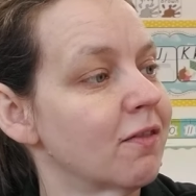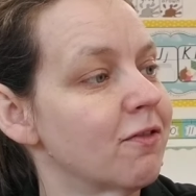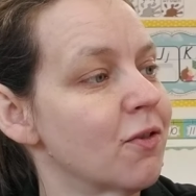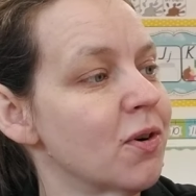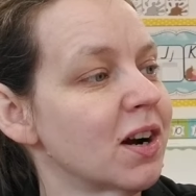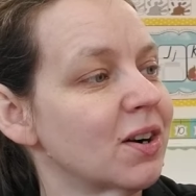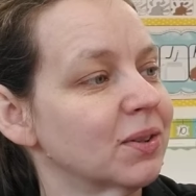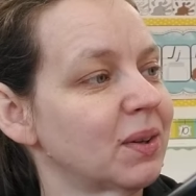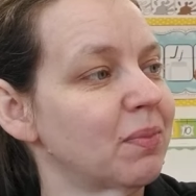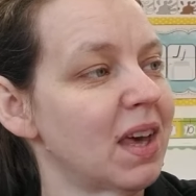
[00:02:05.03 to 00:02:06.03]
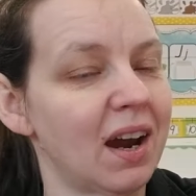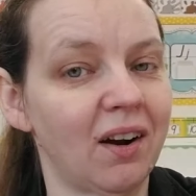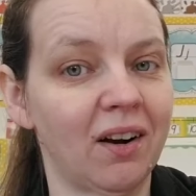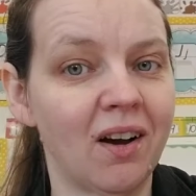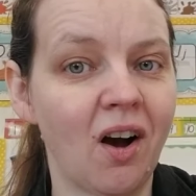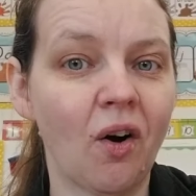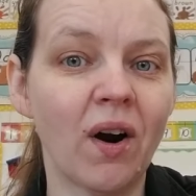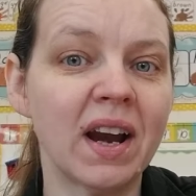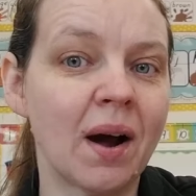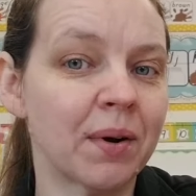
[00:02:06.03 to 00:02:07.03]
4 goes up there. All
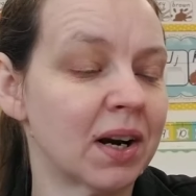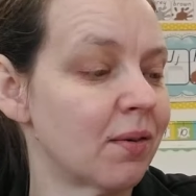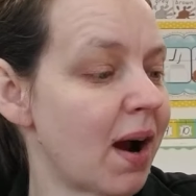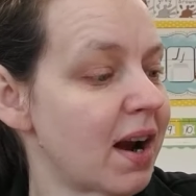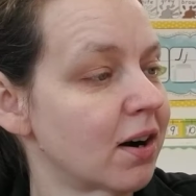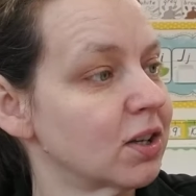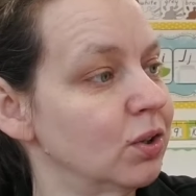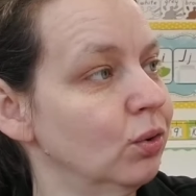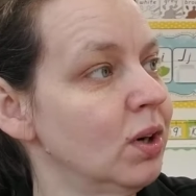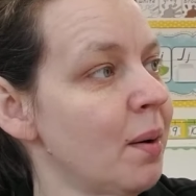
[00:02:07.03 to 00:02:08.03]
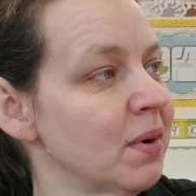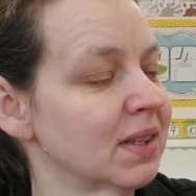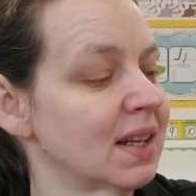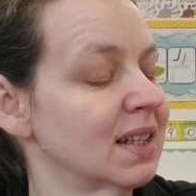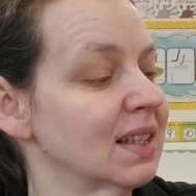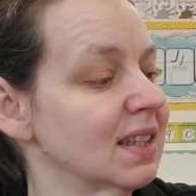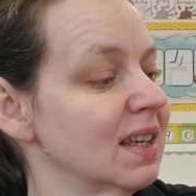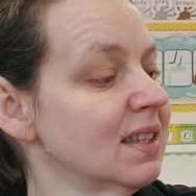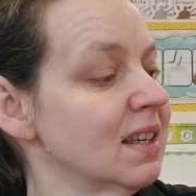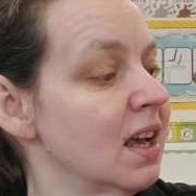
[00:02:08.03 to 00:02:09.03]
right, now we're going to write our 2 number
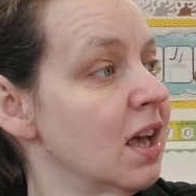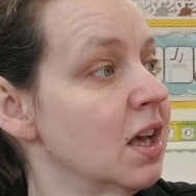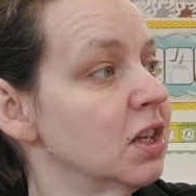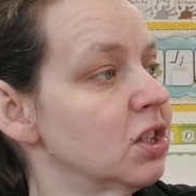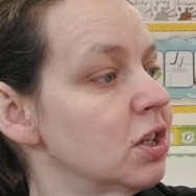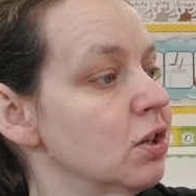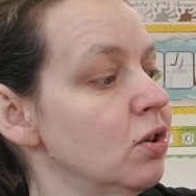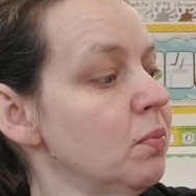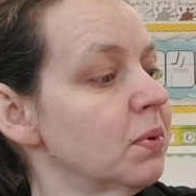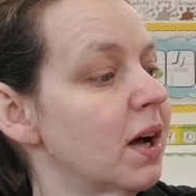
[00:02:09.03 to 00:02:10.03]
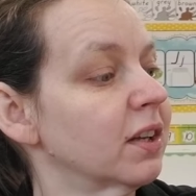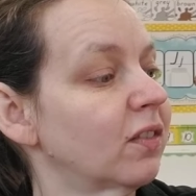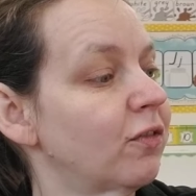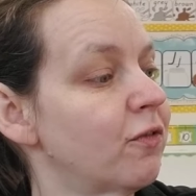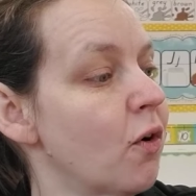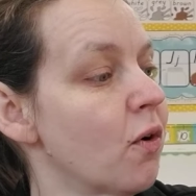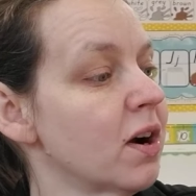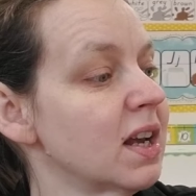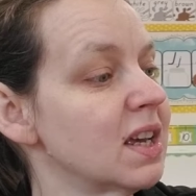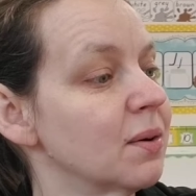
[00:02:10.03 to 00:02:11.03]
sentences. 2 plus
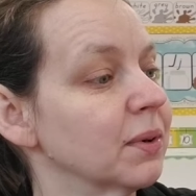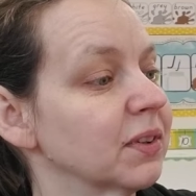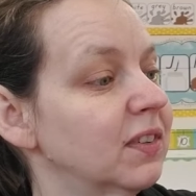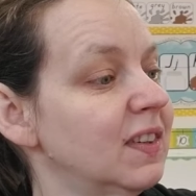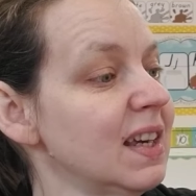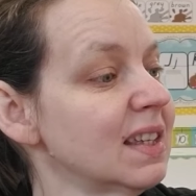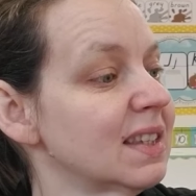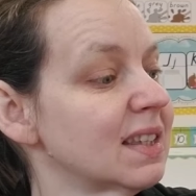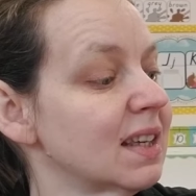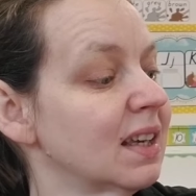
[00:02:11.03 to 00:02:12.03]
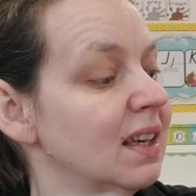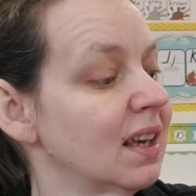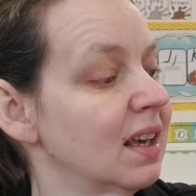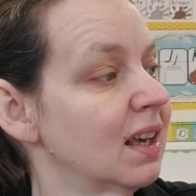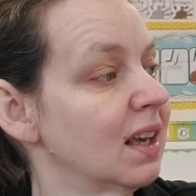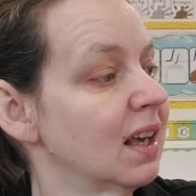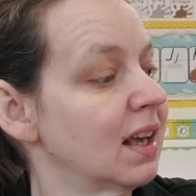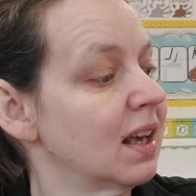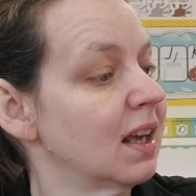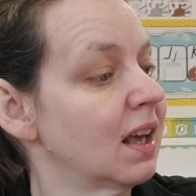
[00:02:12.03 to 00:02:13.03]
4 equals 6.
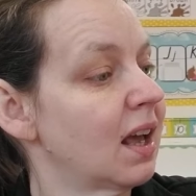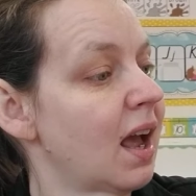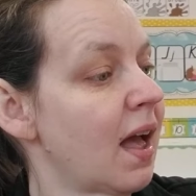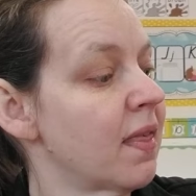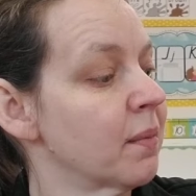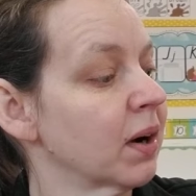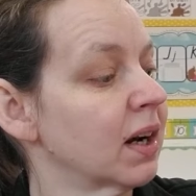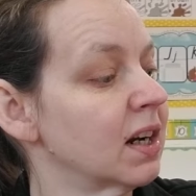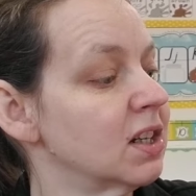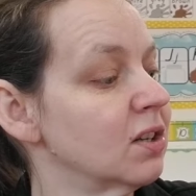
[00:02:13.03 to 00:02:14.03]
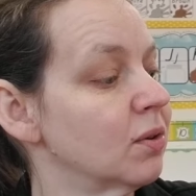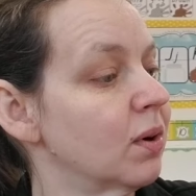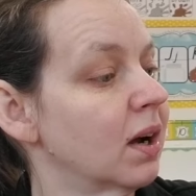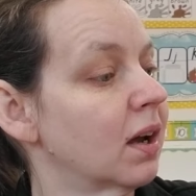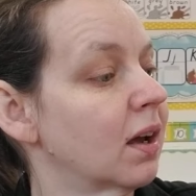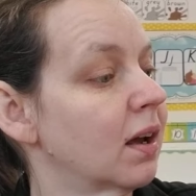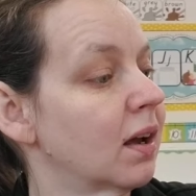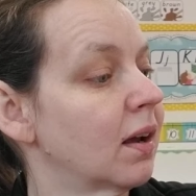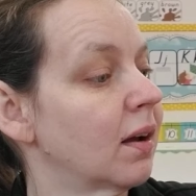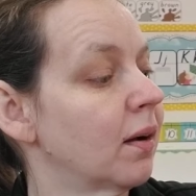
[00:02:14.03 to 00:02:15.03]
And then we're going to
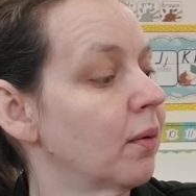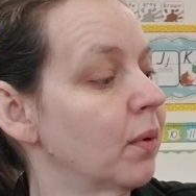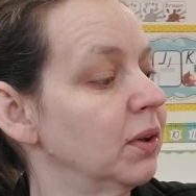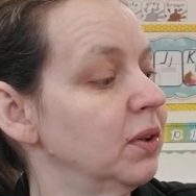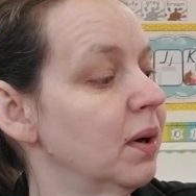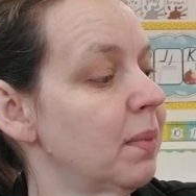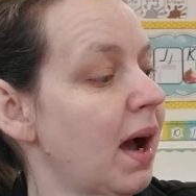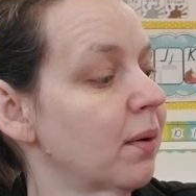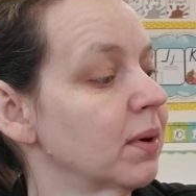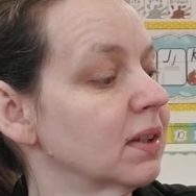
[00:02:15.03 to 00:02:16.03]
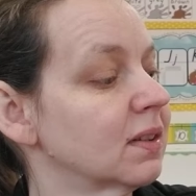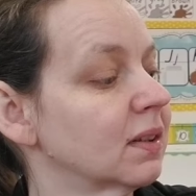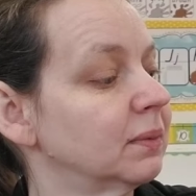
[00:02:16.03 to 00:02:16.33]
we'll do it backwards.